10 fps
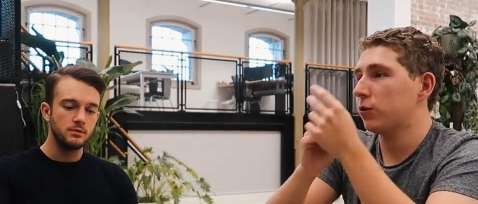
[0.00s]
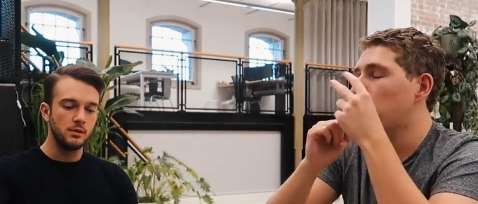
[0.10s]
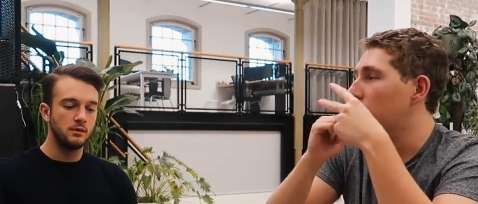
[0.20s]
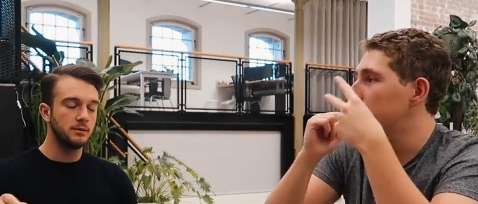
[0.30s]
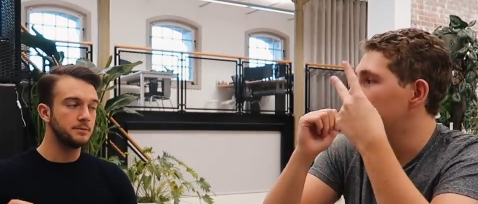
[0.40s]

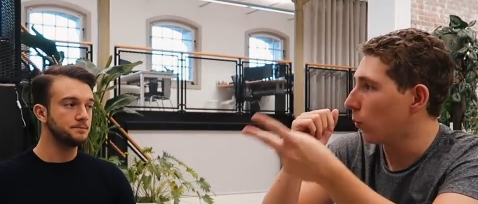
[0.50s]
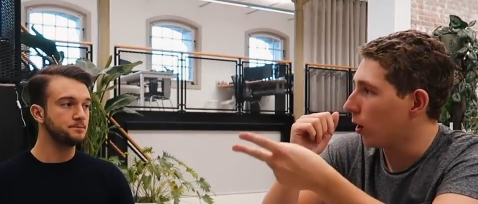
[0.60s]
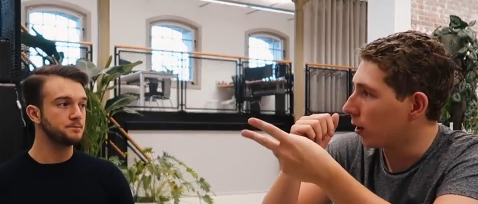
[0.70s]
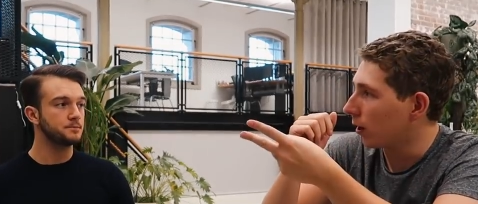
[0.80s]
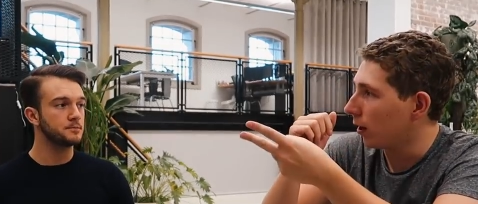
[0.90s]
Speaker 1: twice the
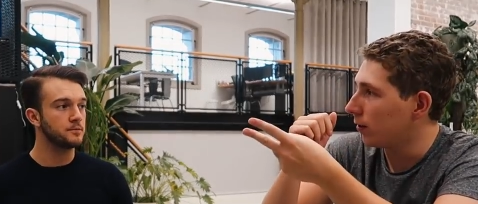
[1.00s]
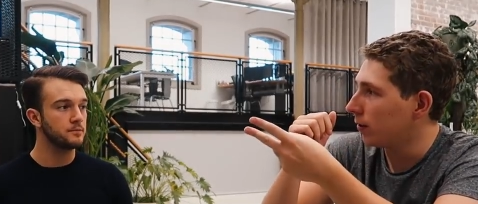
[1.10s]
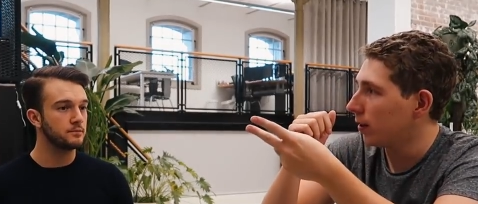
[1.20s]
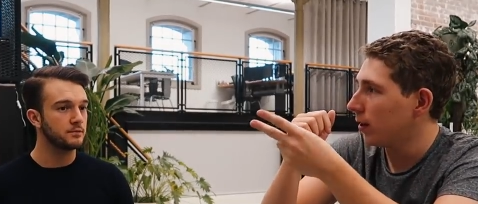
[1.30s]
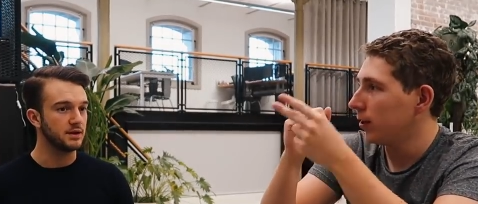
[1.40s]
workload.
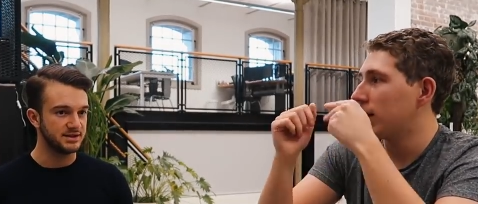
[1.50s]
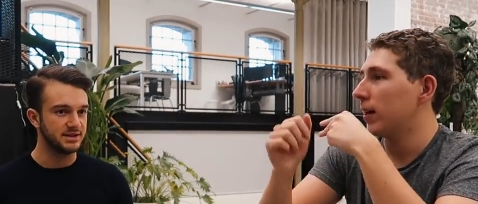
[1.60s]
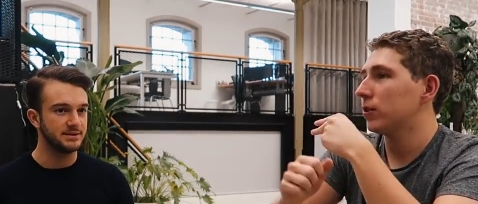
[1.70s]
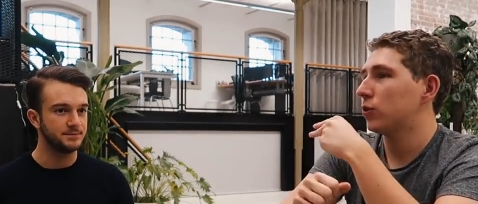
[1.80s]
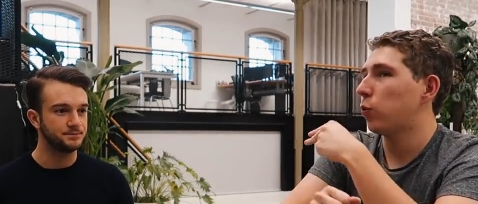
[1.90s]
That's you get
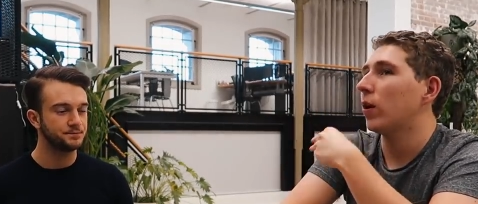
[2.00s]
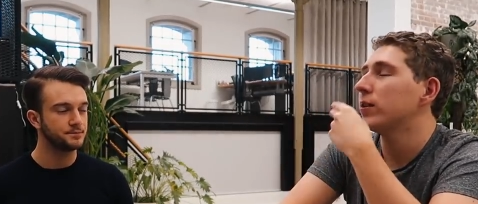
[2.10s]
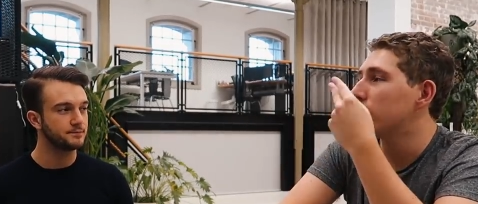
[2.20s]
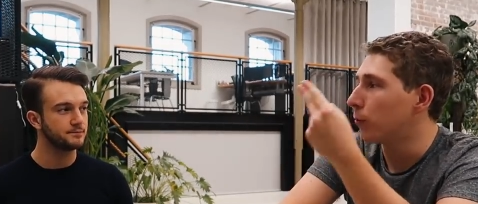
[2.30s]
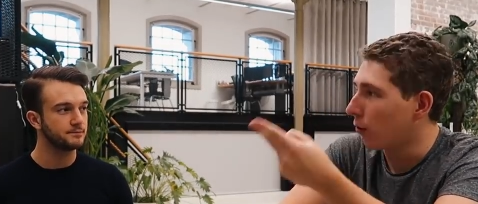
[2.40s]
it. twice
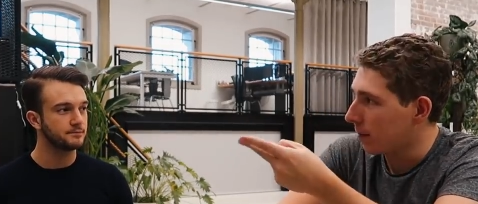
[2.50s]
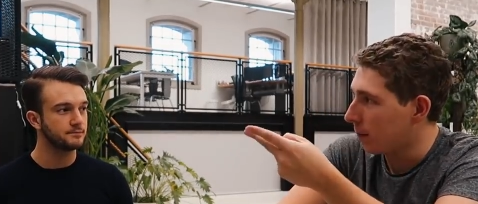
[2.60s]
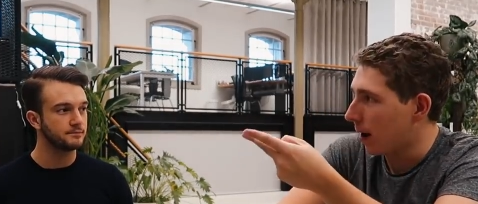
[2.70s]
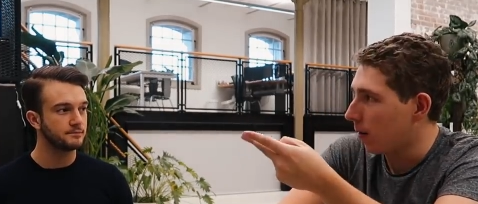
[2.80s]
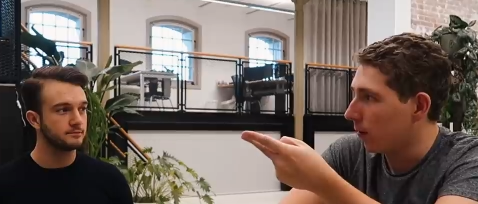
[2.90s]
the brain
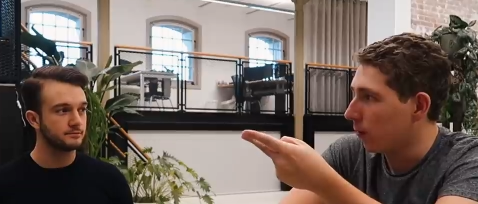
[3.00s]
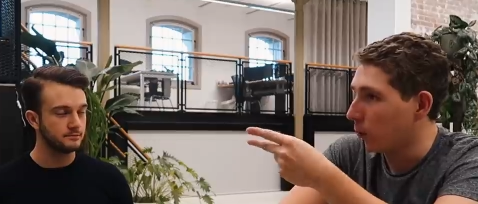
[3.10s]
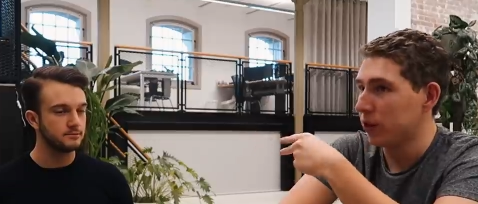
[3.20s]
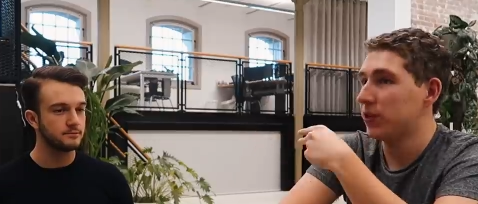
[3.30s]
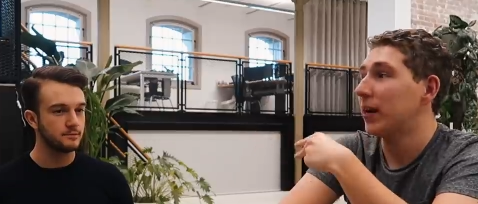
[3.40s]
power,
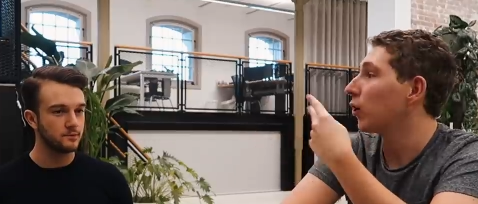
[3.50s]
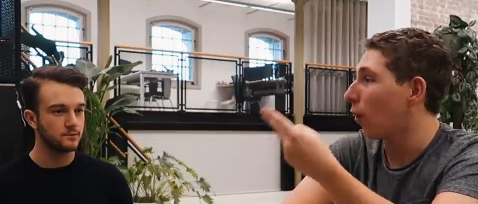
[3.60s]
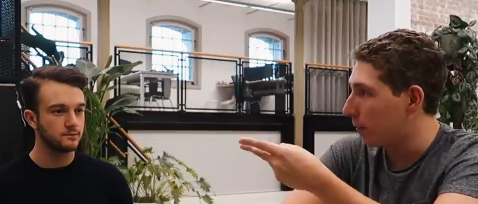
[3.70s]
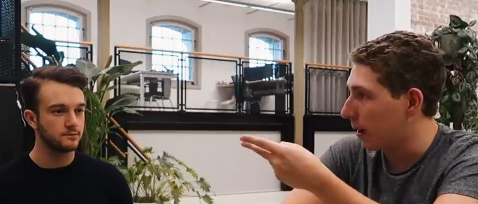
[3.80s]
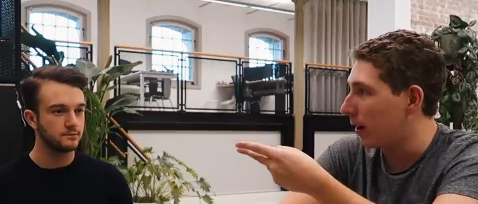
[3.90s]
which then
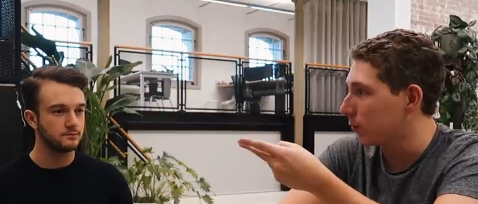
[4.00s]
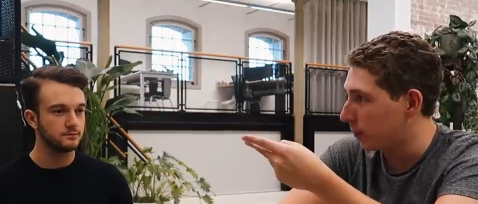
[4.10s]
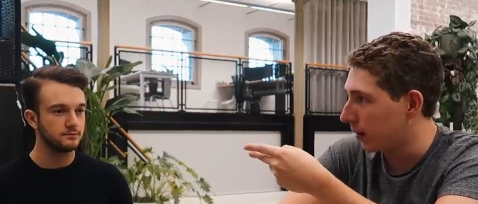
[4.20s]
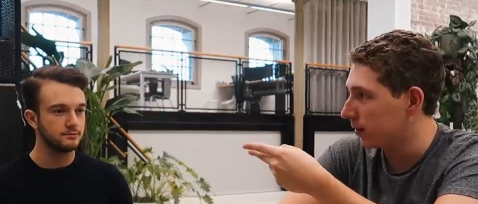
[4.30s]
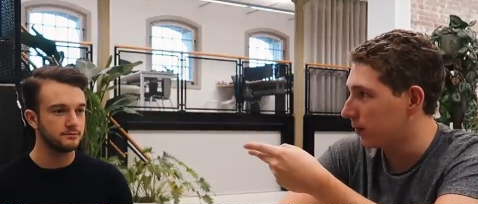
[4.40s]
compounds
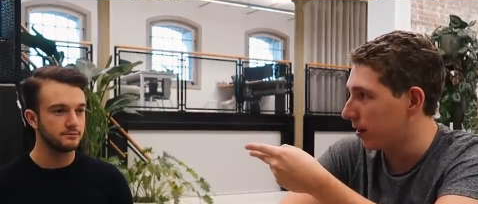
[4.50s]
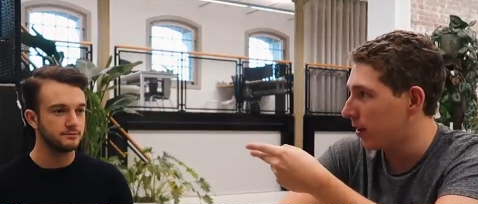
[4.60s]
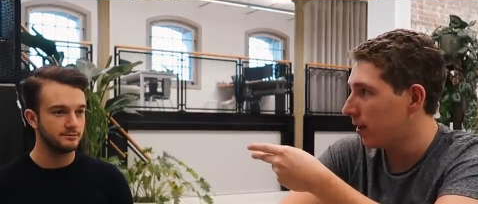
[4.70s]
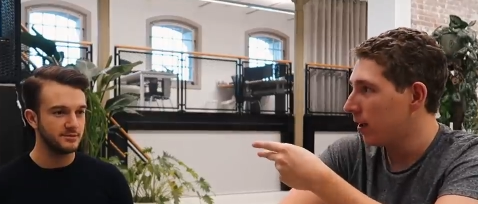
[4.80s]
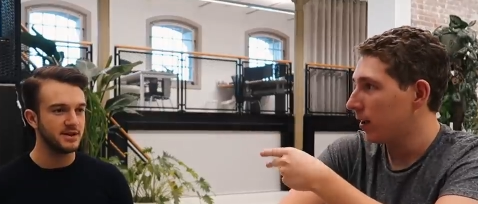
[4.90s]
because of it.
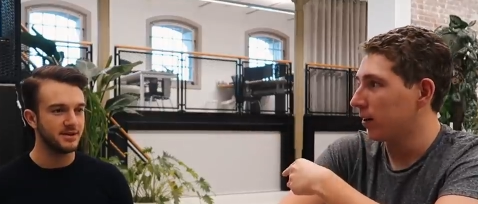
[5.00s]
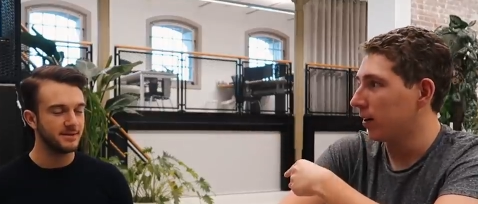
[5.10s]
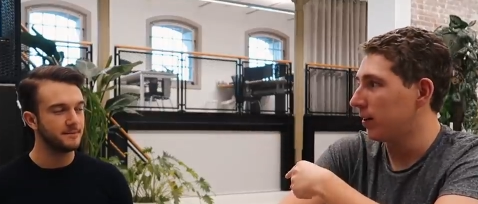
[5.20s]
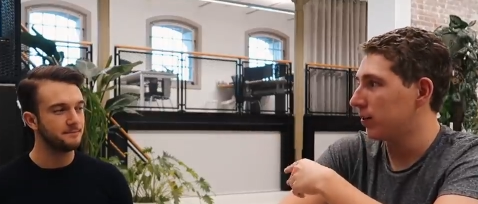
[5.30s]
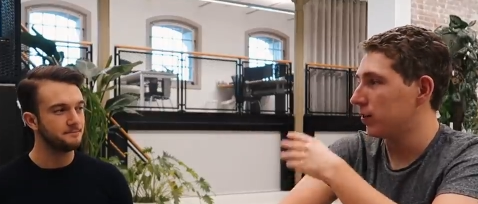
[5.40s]
Yeah. You
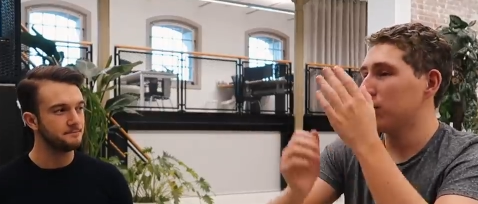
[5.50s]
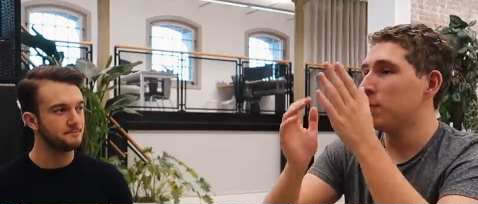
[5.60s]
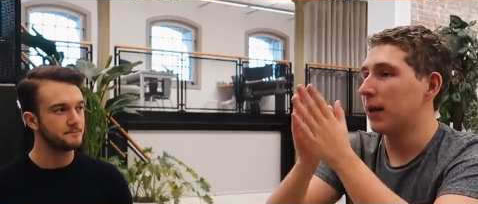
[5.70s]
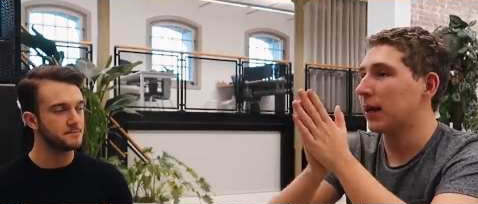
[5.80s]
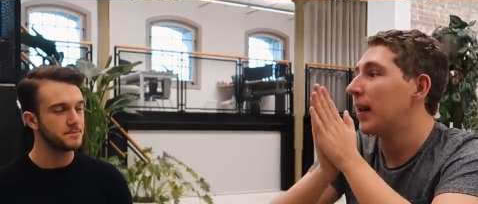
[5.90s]
know, you
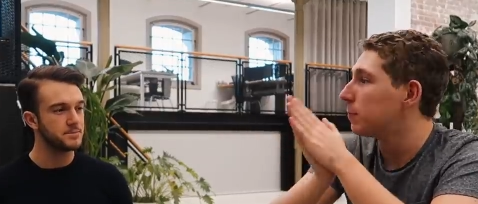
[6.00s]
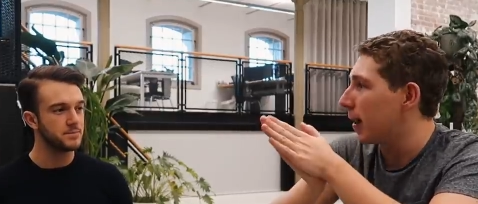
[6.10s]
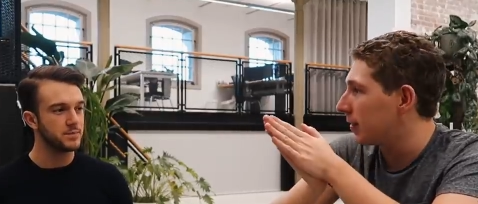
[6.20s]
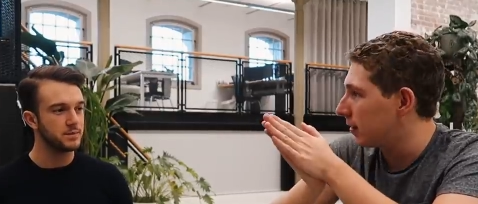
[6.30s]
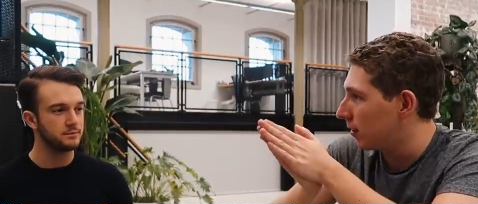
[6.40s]
make less
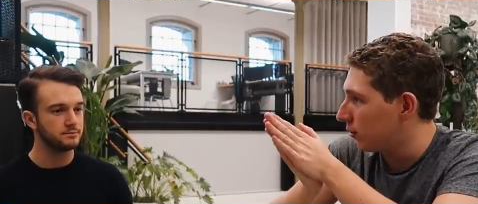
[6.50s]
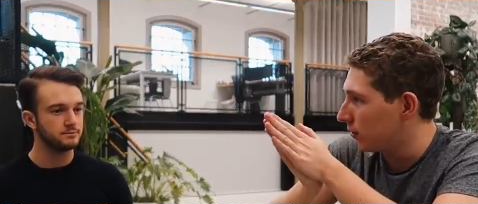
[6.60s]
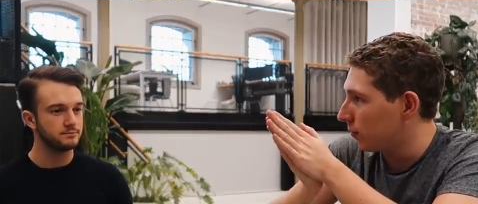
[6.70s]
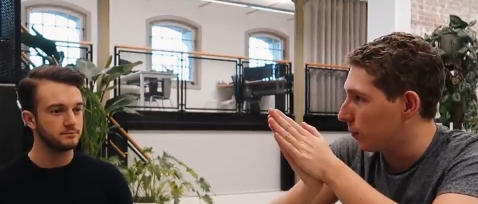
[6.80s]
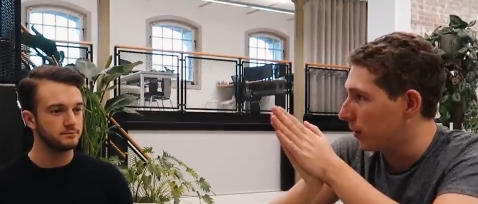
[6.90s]
bad
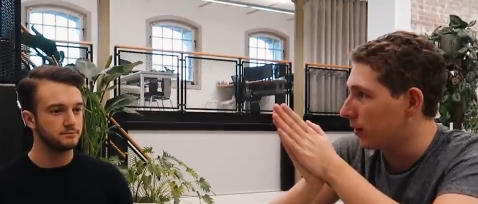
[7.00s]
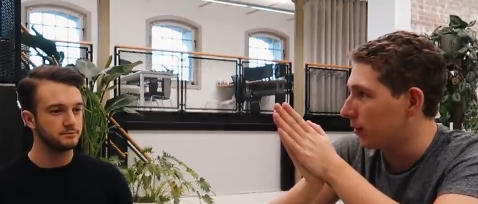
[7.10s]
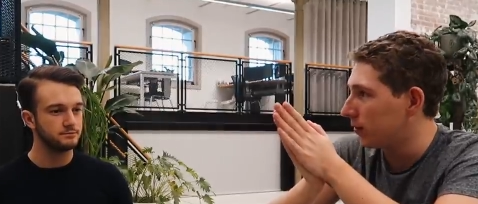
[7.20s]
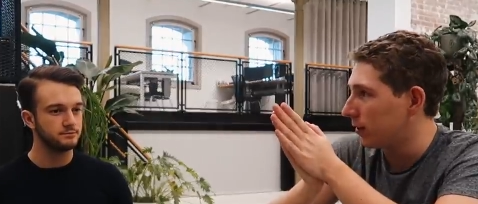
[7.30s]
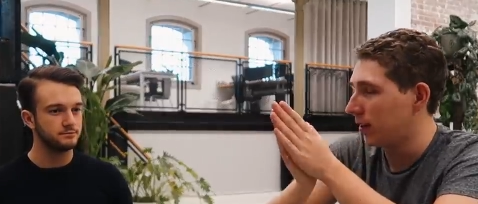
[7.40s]
decisions
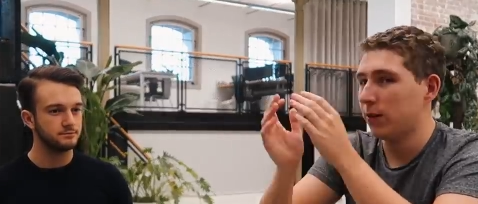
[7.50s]
because it